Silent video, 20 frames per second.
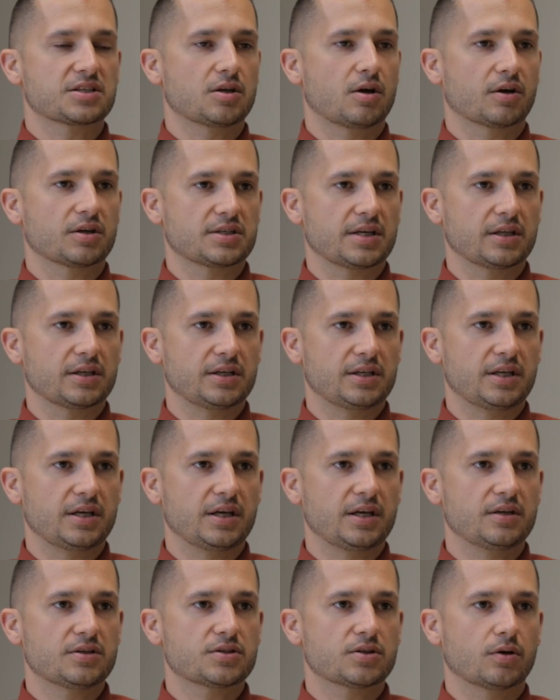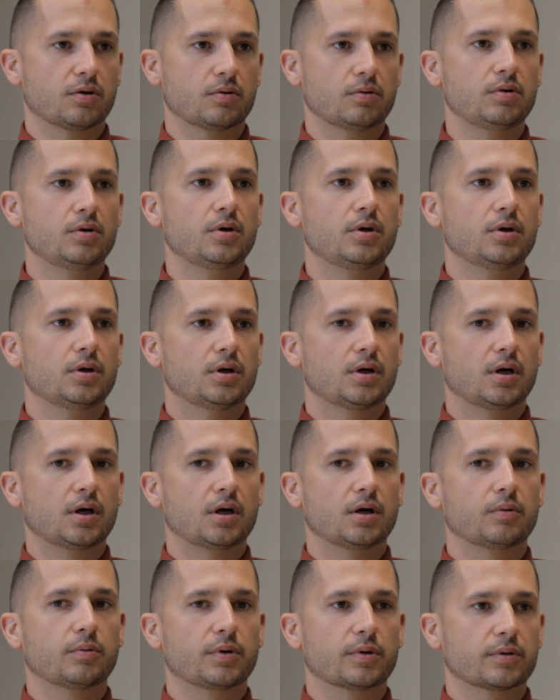as long as LED, so
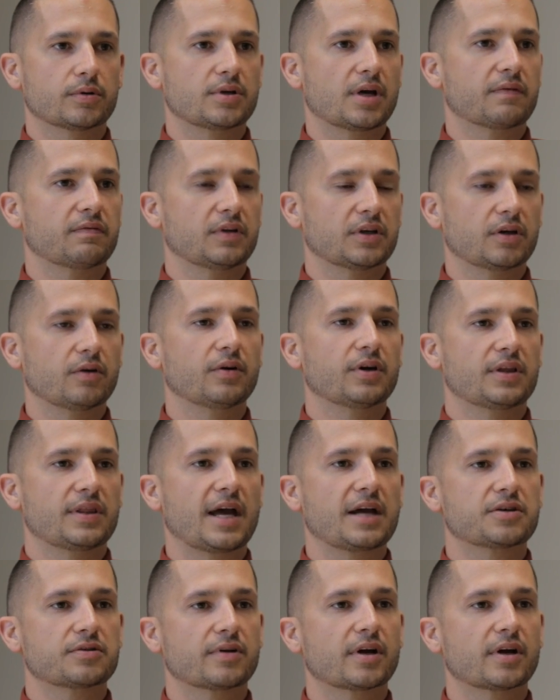we were definitely going in that